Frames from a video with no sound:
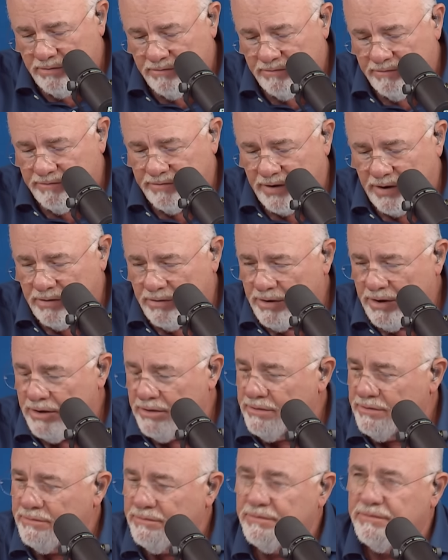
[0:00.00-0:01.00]
Very,
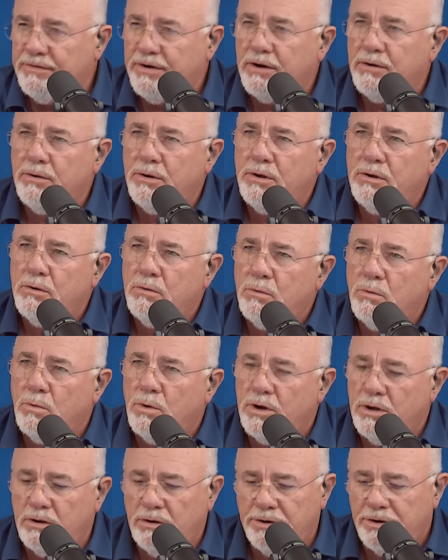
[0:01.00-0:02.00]
very
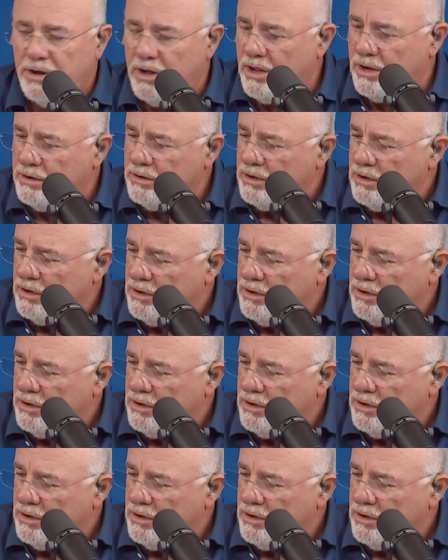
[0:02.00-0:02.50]
well done.